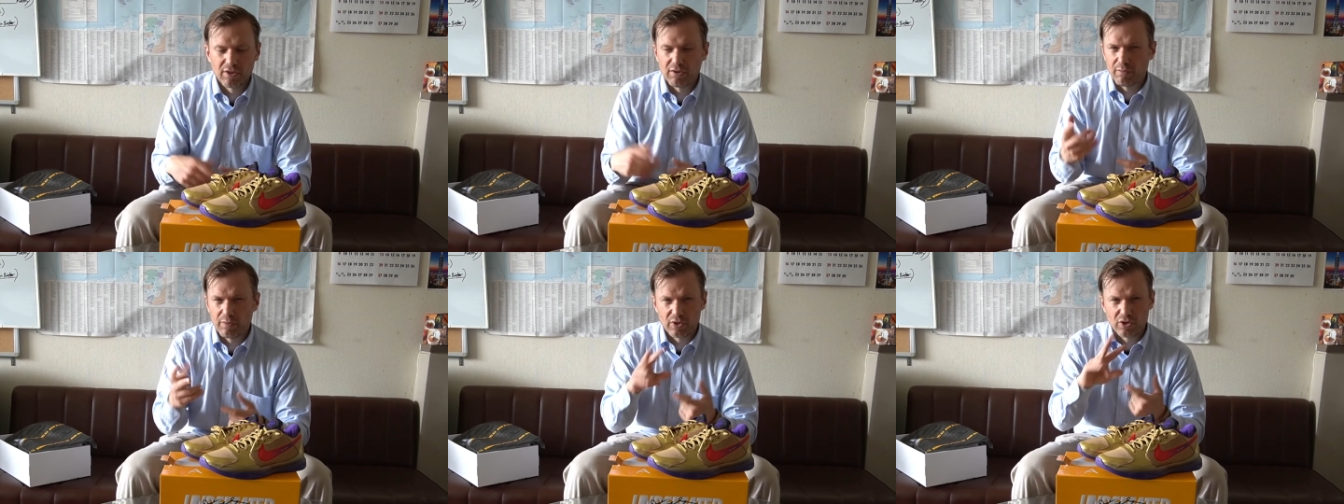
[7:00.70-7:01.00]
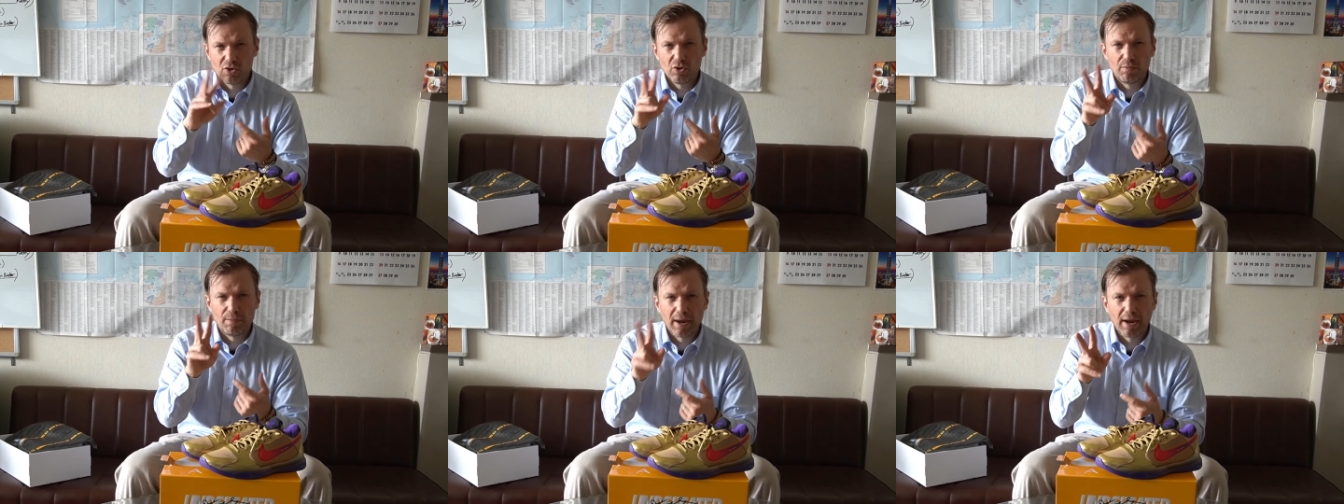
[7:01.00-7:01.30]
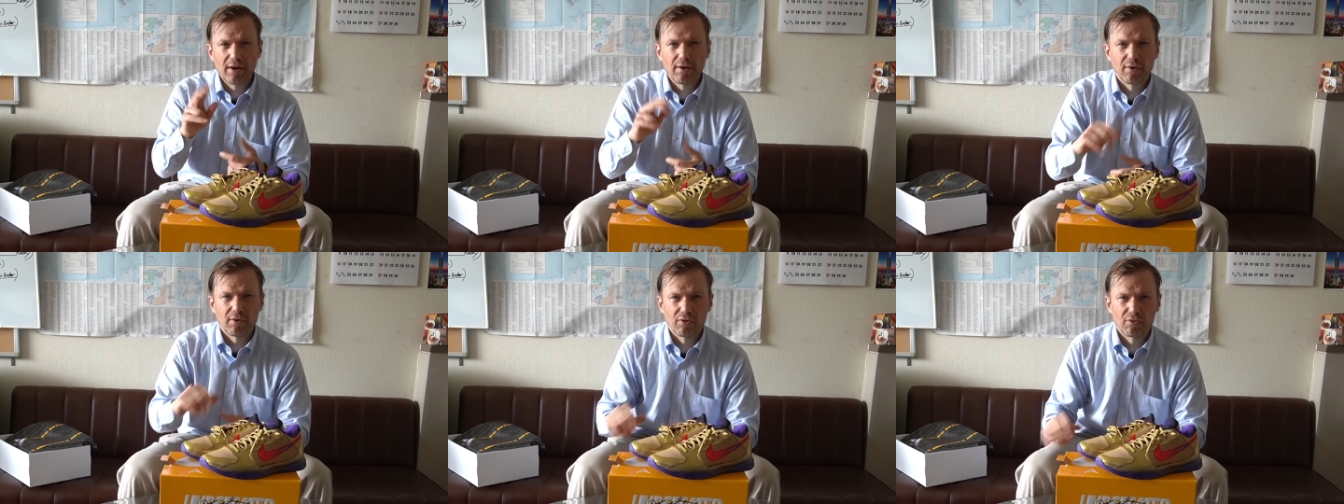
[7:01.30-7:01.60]
it was 2
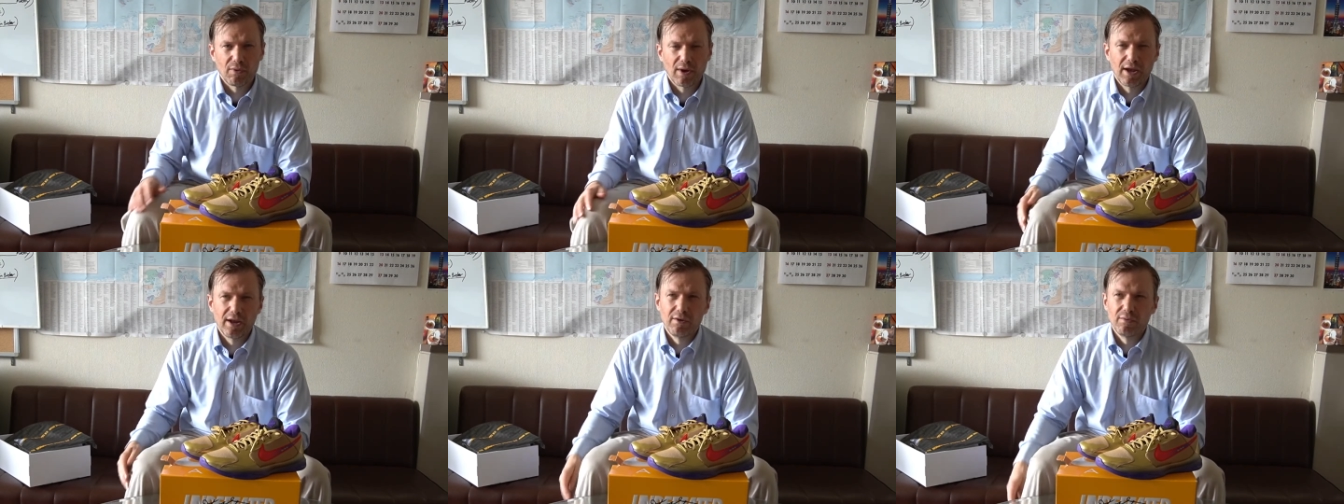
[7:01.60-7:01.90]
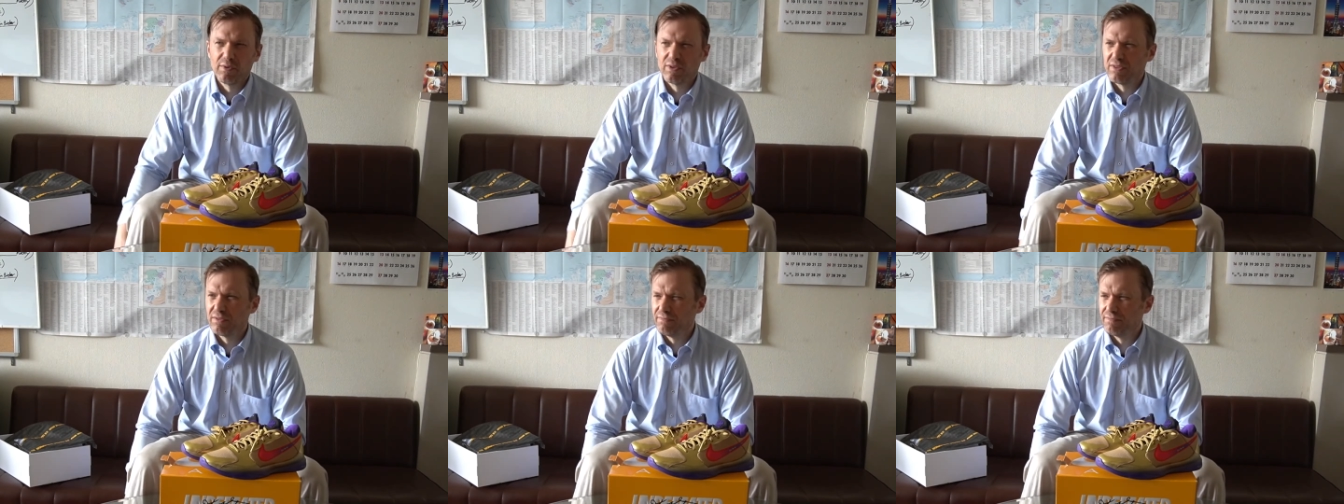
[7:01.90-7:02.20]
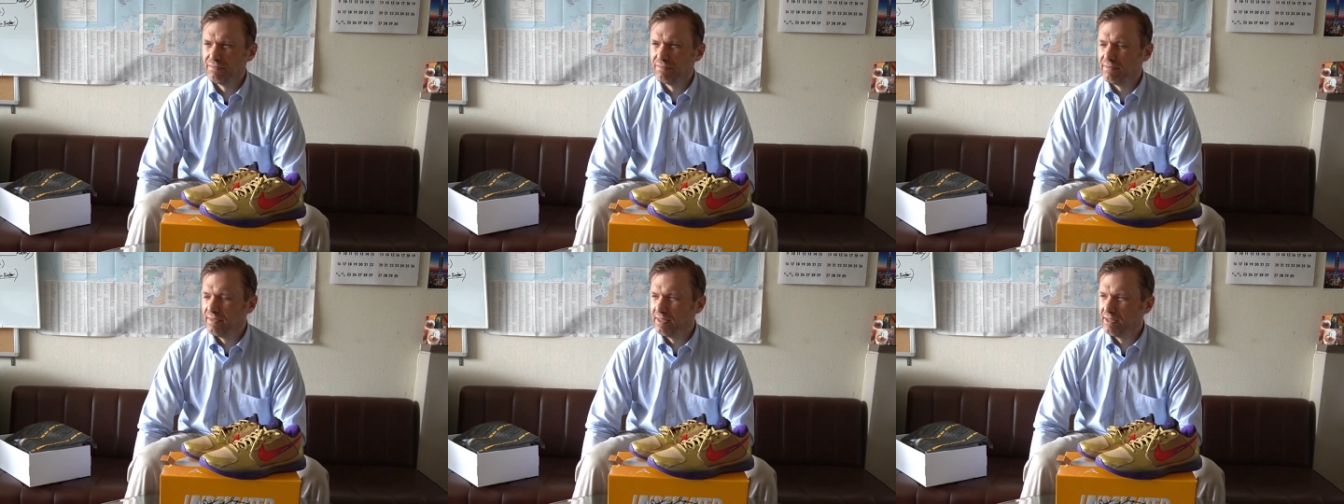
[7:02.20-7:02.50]
pairs, right? It was,
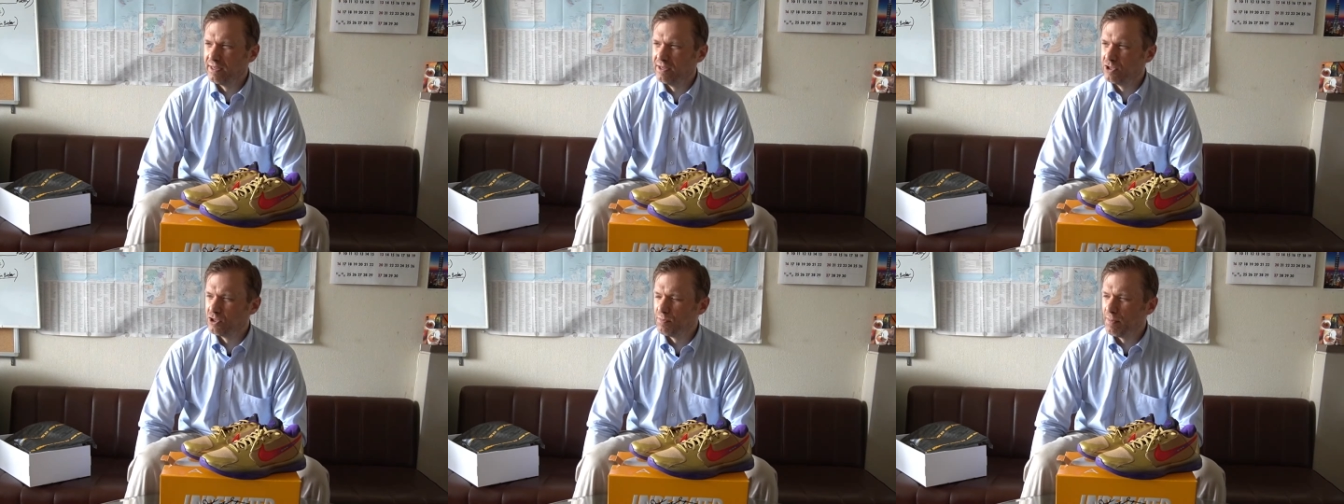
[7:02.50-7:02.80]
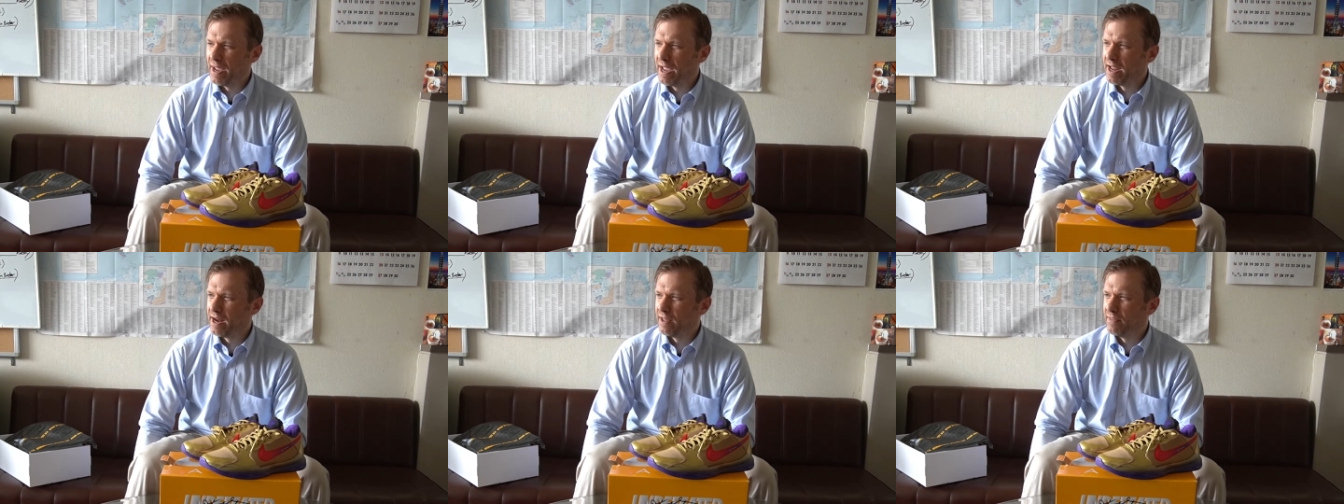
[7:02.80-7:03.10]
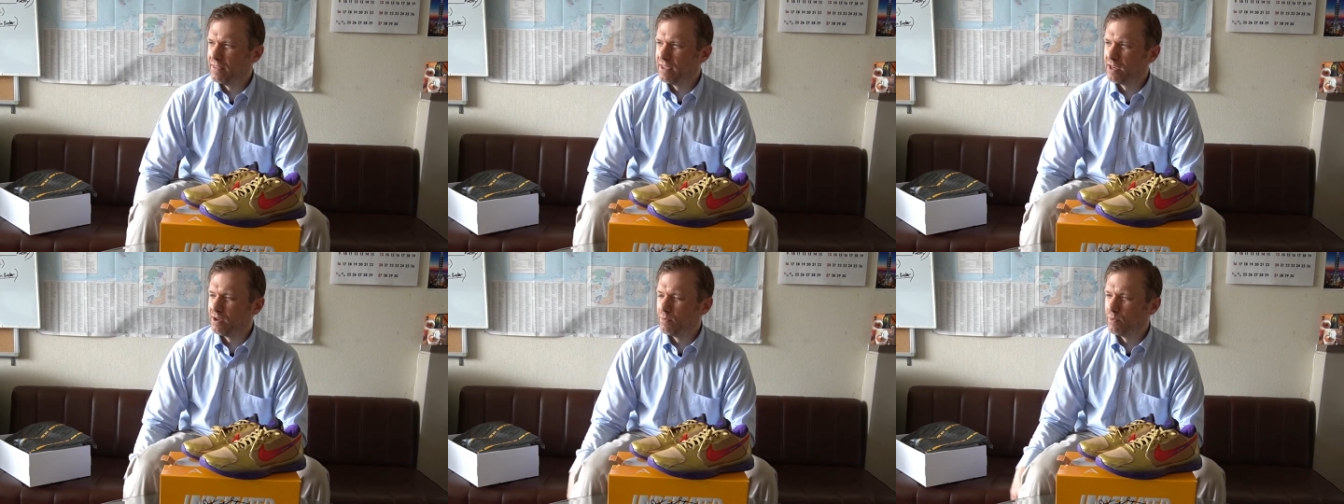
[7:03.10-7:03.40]
in Japan,
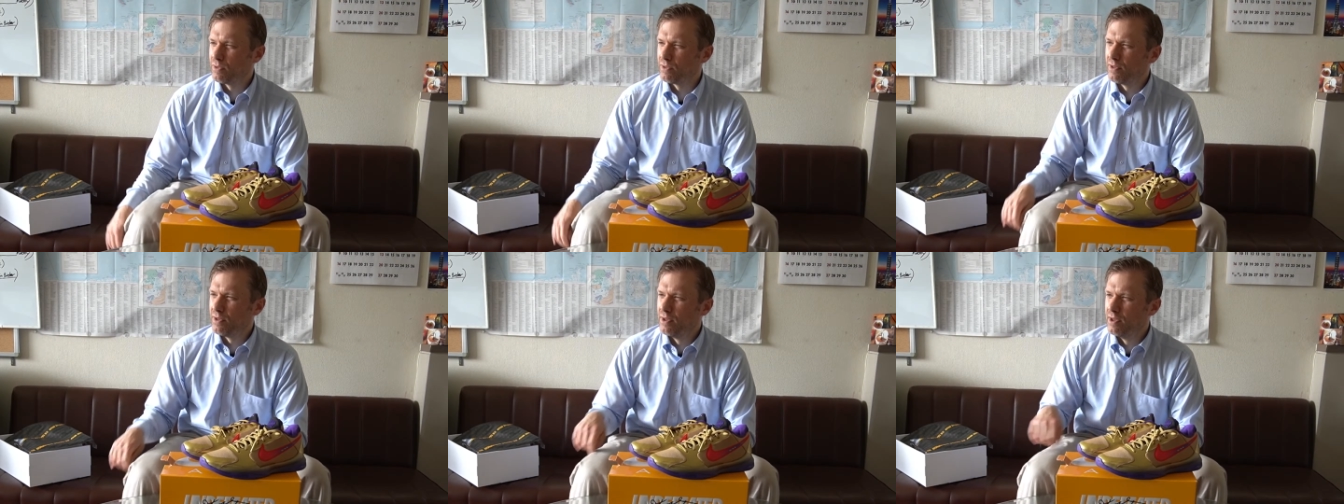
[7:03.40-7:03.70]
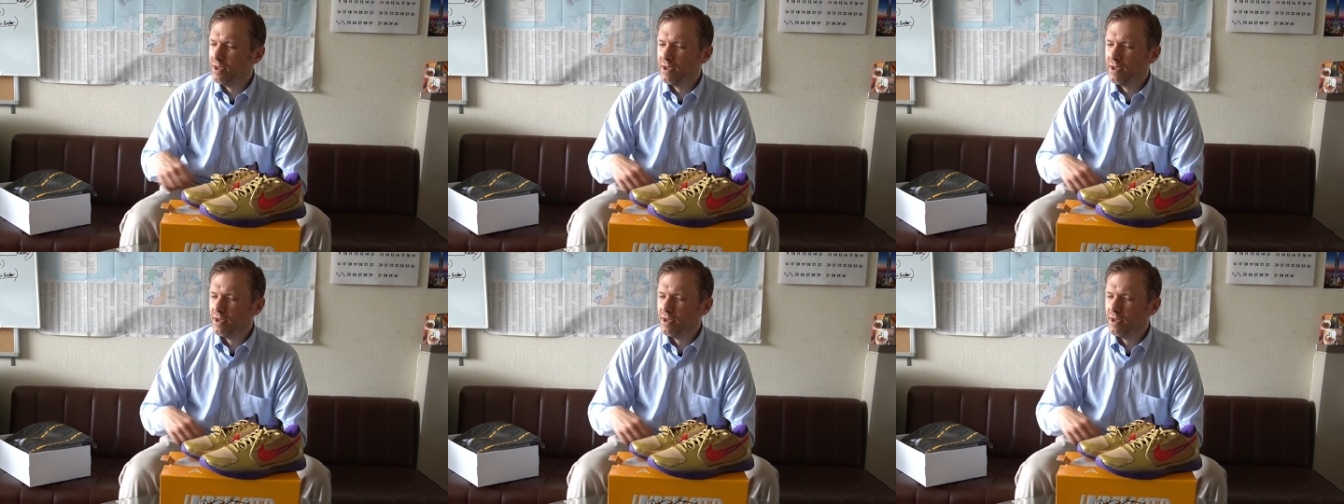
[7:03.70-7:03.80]
I think it was